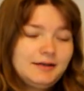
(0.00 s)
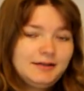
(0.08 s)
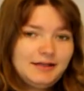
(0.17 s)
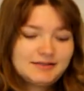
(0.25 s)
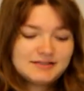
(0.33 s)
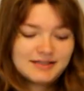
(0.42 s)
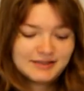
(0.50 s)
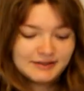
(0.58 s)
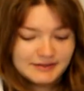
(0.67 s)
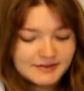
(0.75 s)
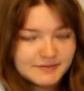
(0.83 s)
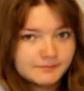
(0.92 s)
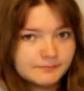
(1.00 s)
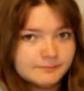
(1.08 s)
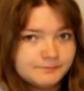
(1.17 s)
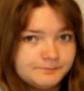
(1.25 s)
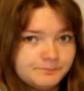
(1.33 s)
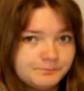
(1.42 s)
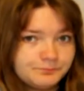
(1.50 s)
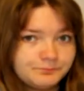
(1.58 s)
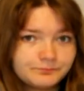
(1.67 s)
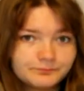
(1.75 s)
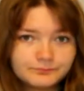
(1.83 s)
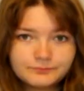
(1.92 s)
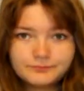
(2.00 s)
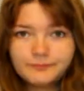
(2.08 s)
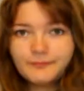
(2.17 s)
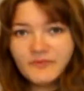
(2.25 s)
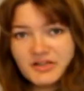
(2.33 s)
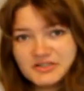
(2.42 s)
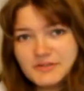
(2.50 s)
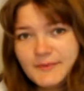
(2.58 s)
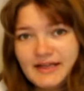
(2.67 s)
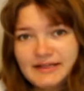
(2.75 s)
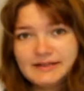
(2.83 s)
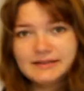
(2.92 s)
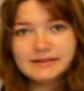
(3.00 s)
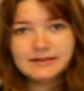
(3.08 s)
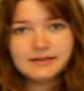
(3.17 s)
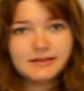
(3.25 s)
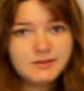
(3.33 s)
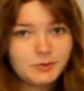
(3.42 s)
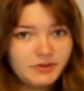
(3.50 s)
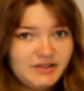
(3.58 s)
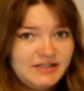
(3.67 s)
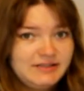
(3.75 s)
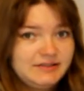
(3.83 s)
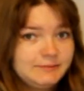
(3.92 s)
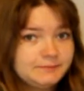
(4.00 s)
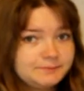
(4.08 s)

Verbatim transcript: Now Snickers, to me, is one of these.